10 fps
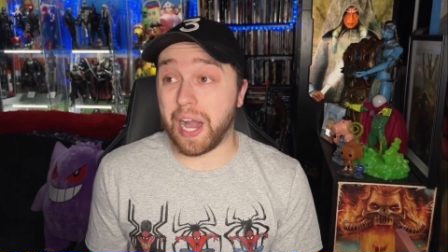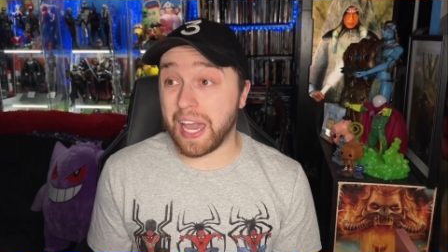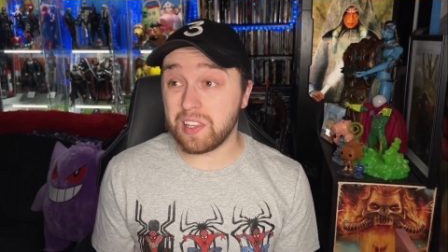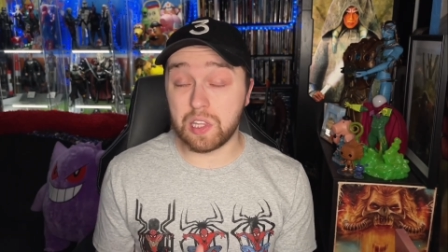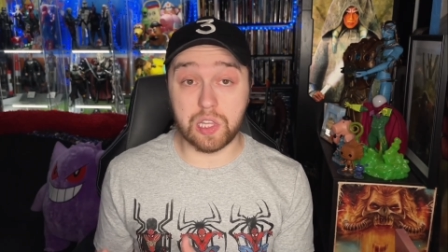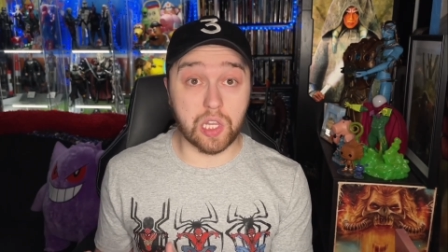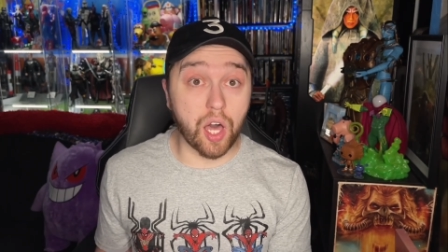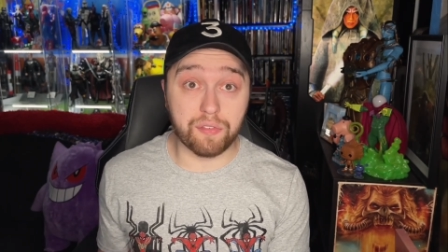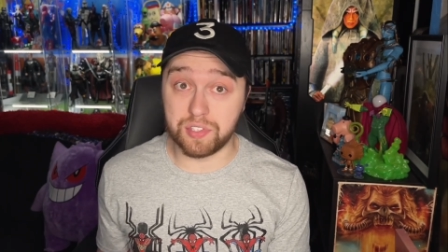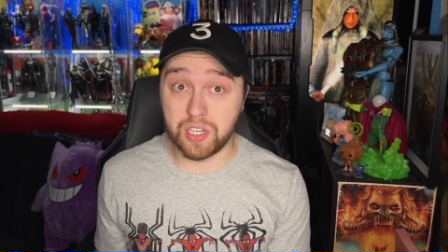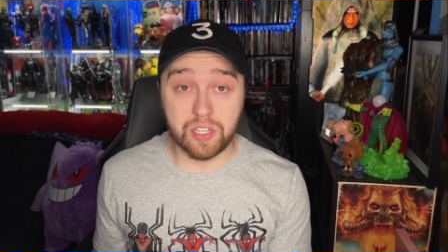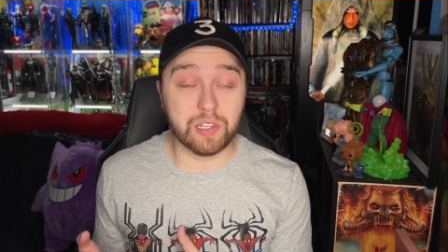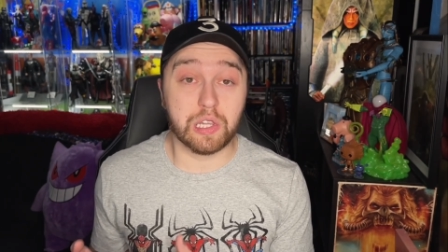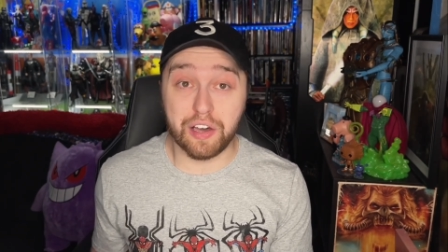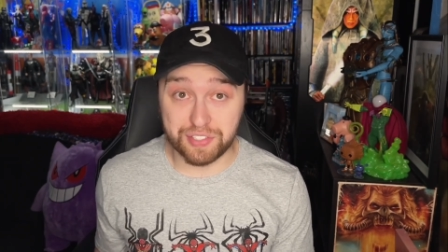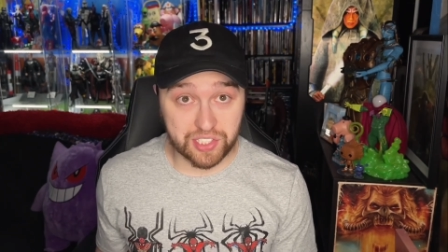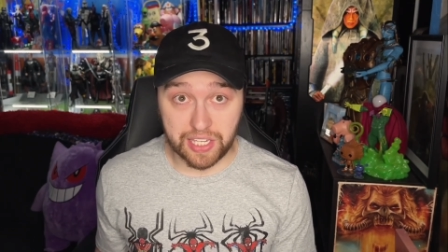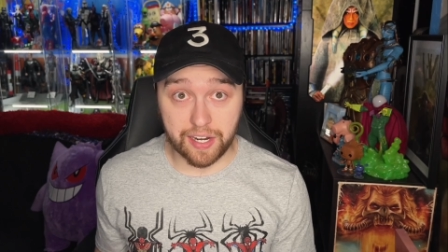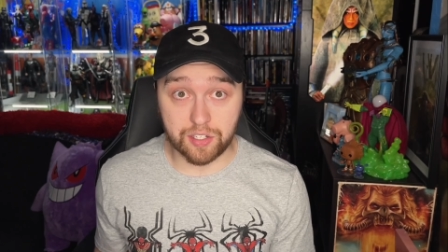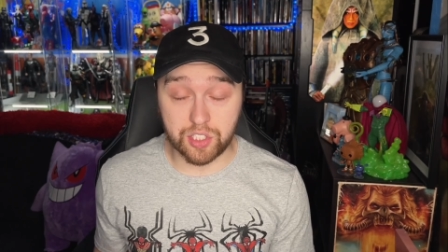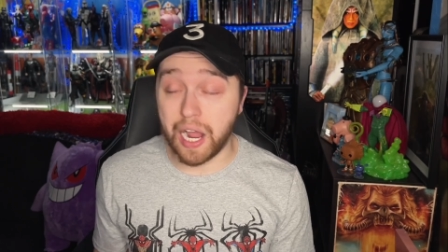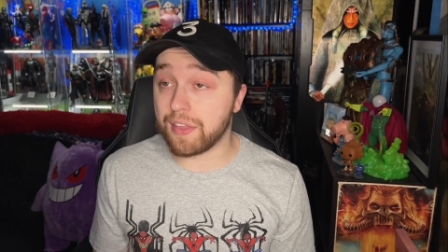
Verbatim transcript: I loved Love as a character.